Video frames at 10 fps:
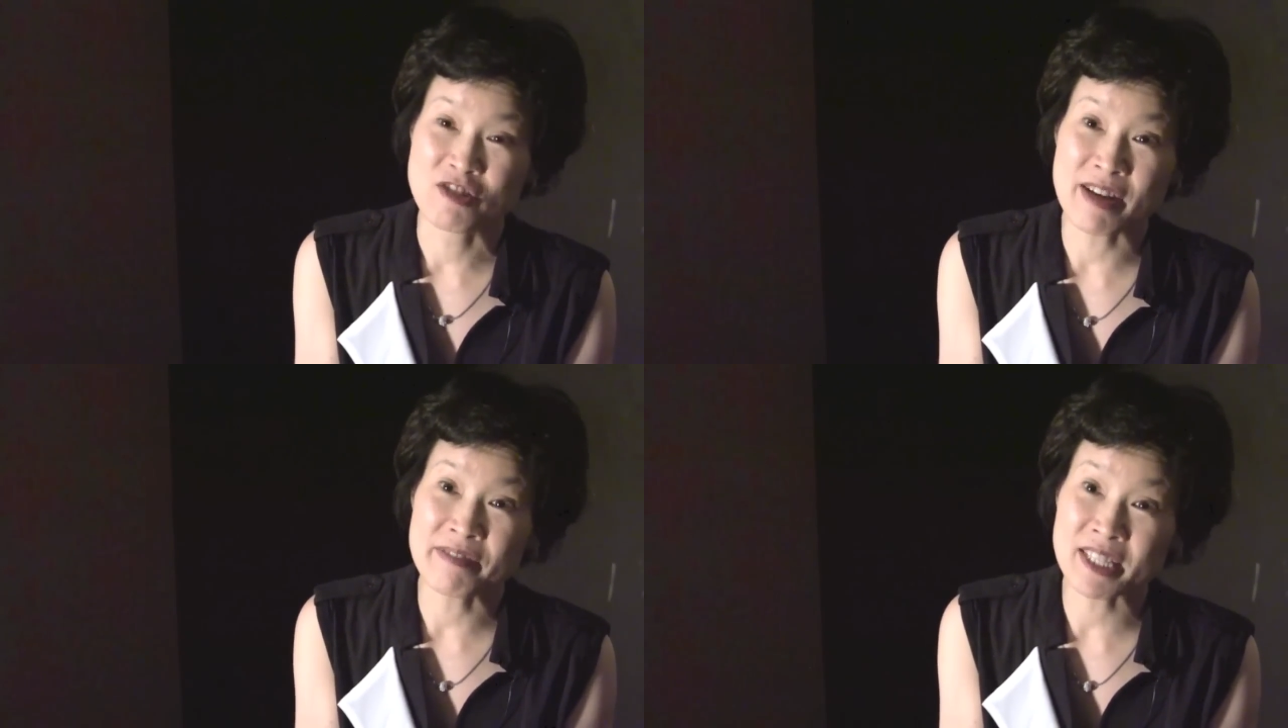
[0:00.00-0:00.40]

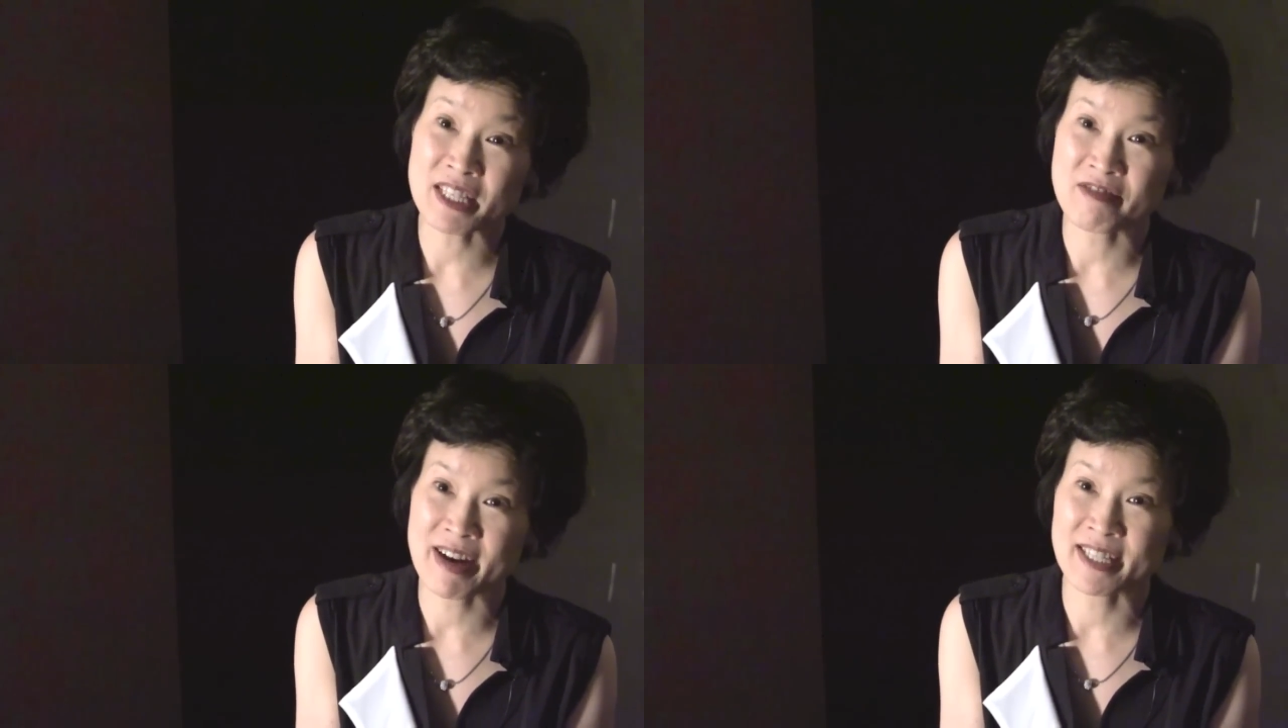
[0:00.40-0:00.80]

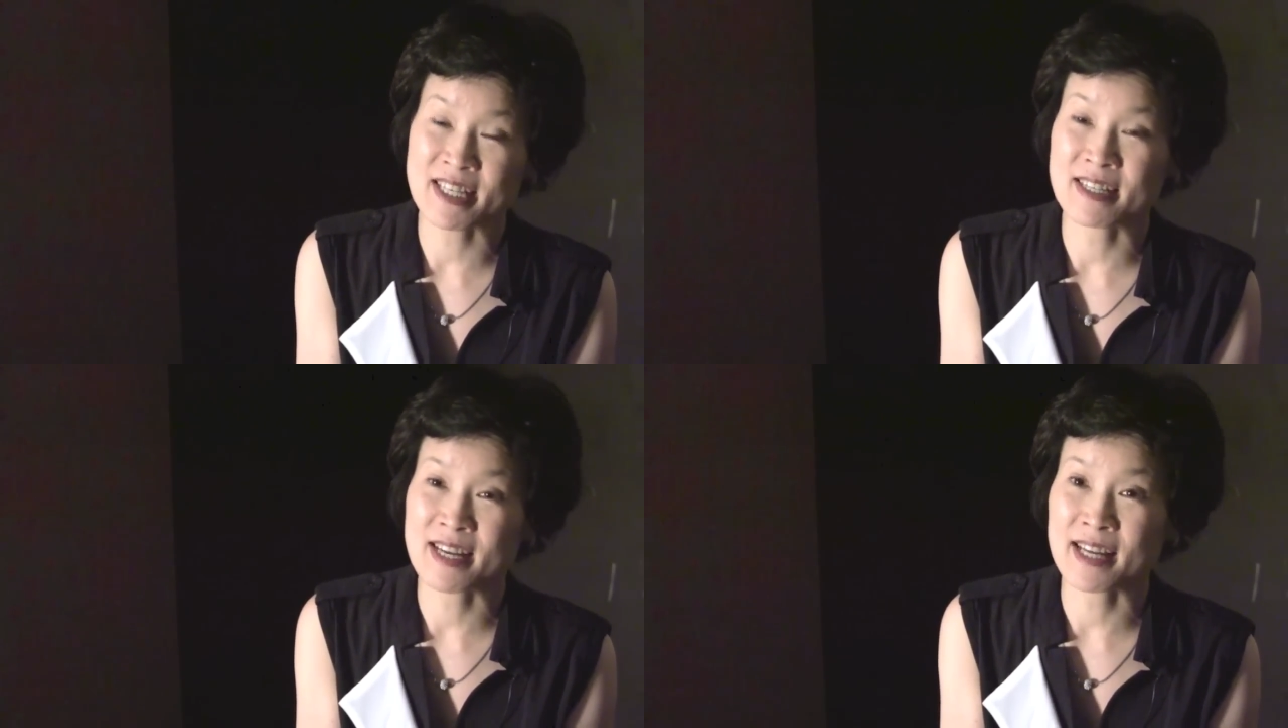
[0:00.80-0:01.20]
Traffic
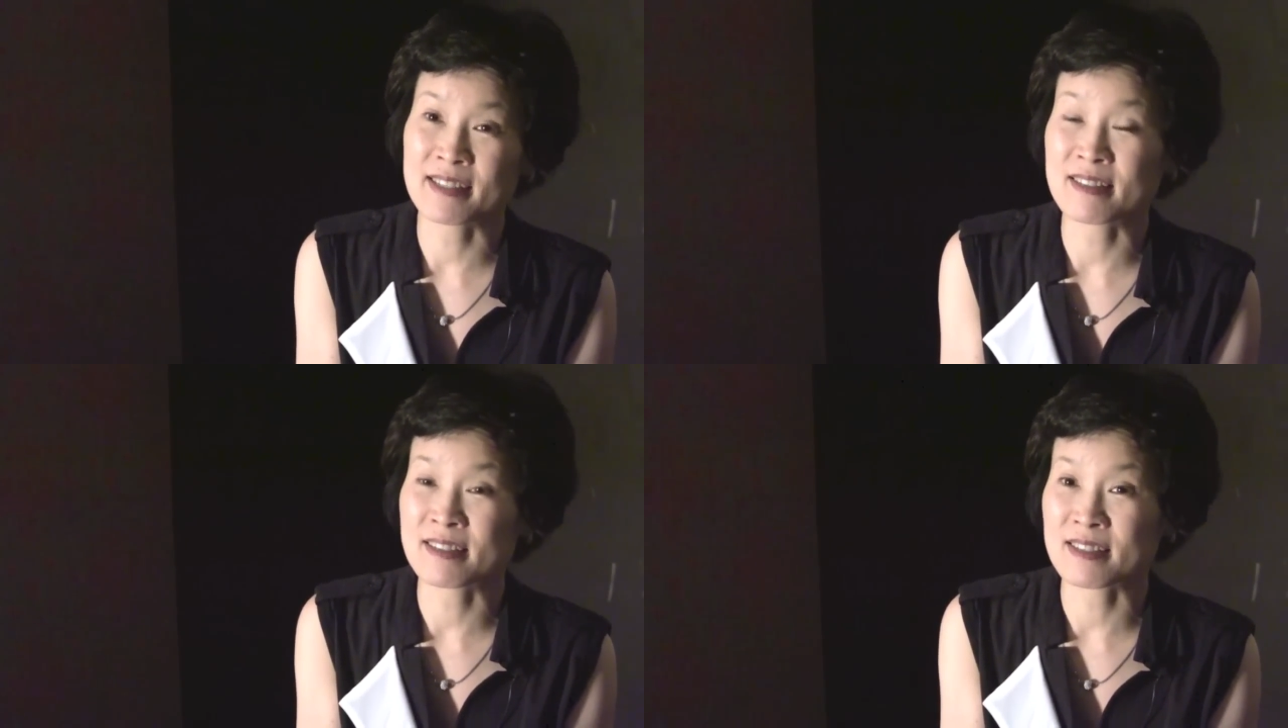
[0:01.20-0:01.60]
directing
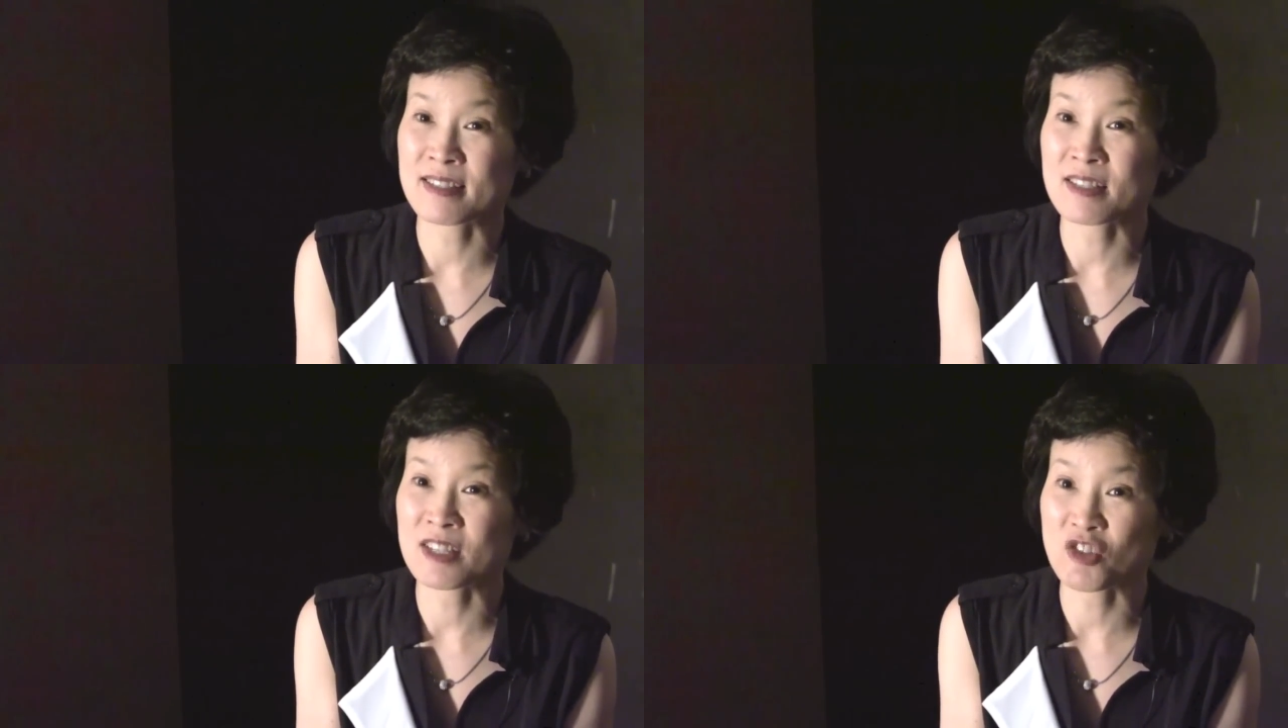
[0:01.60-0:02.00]
and
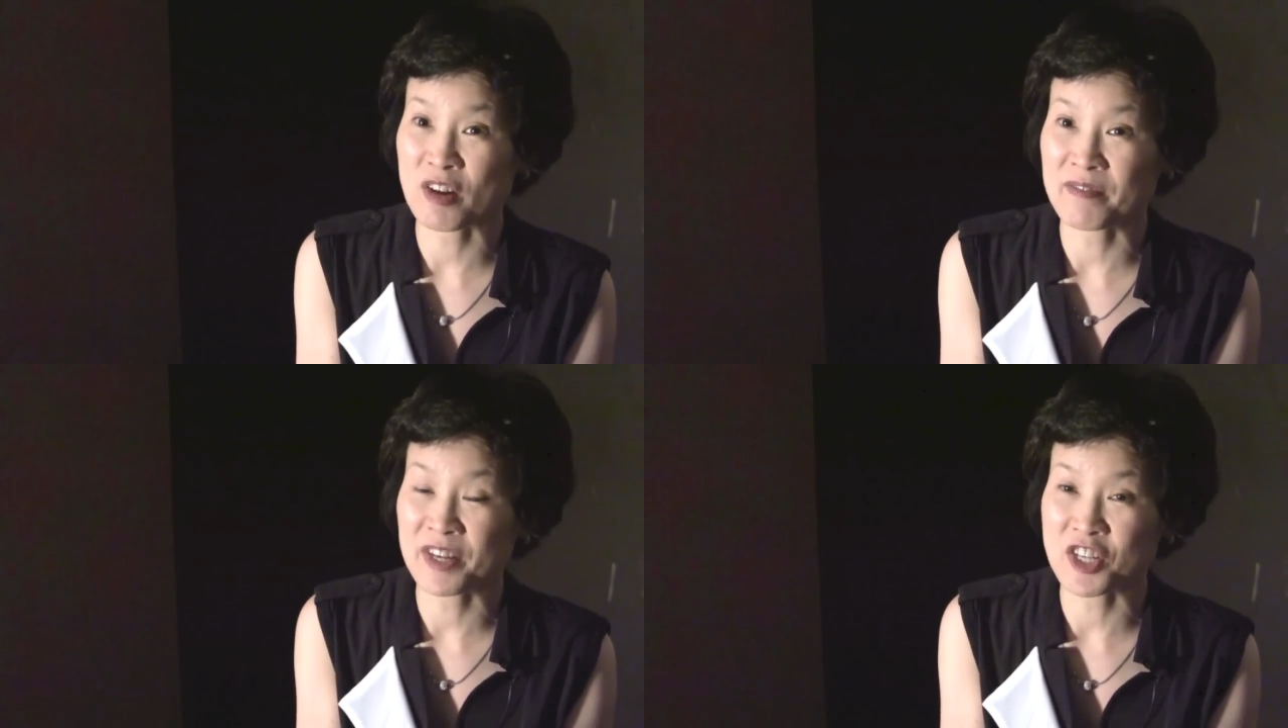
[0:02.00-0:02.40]
this
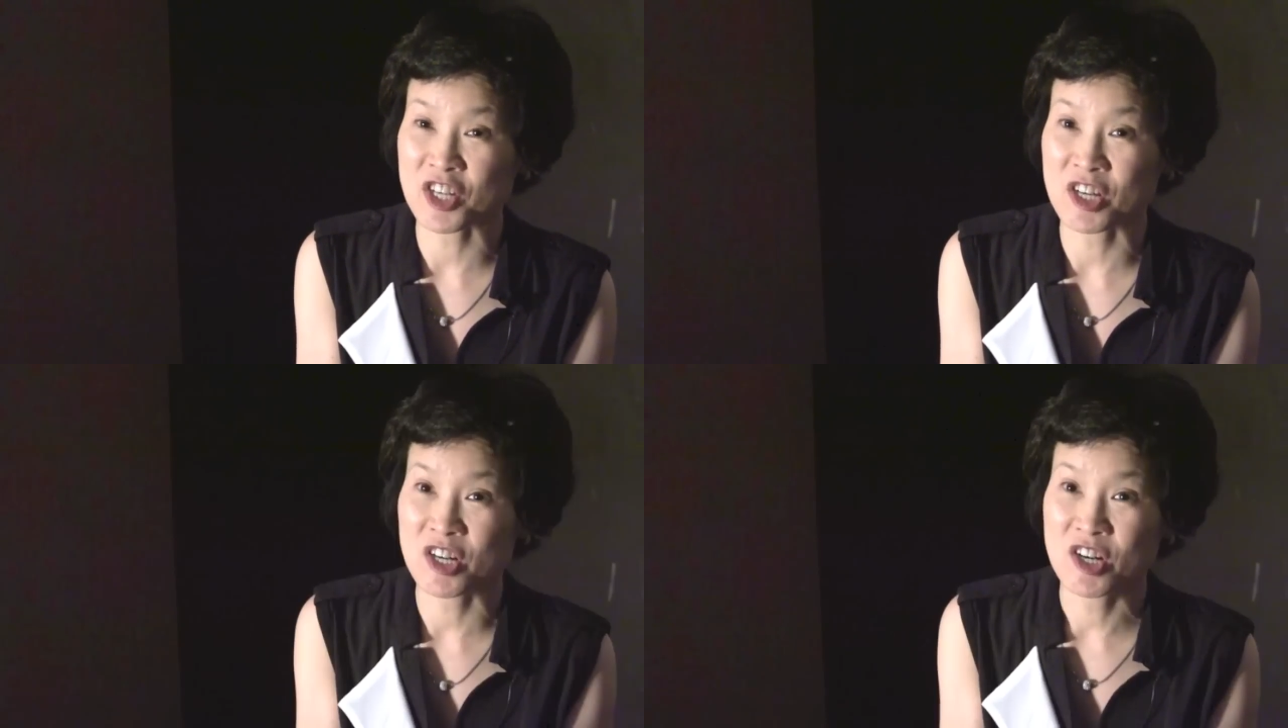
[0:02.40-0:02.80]
joint
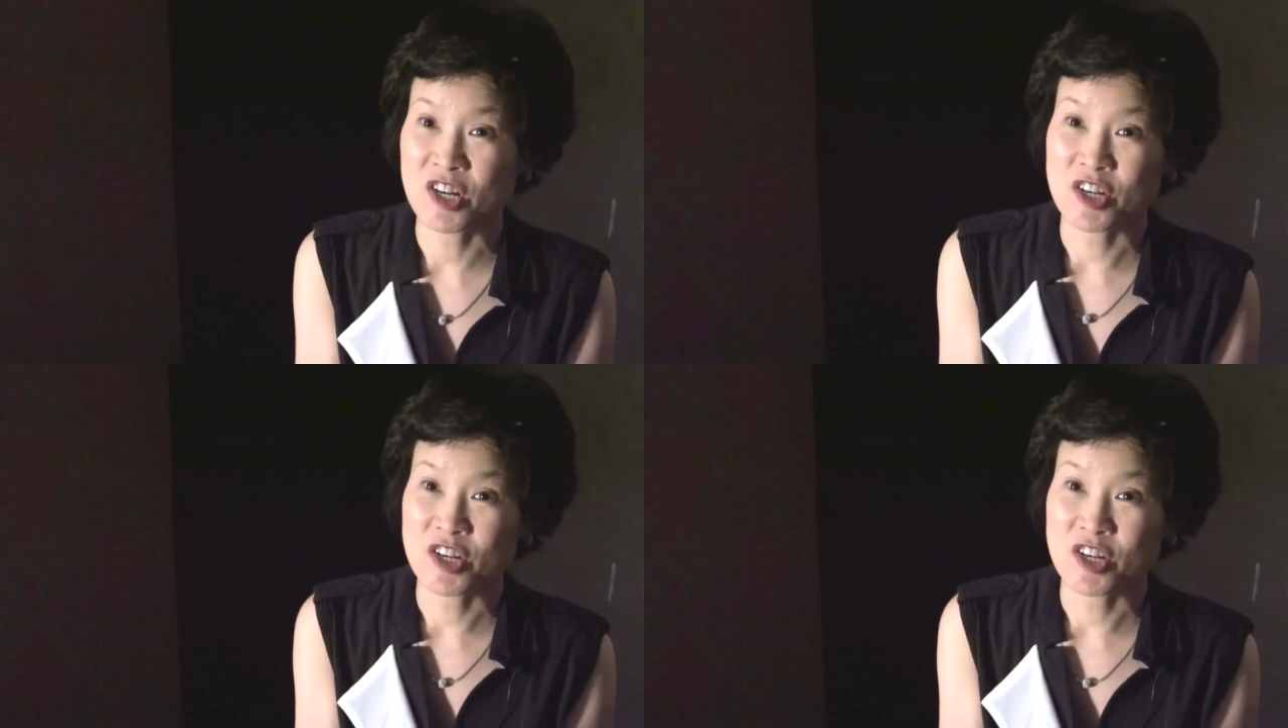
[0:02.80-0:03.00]
venture,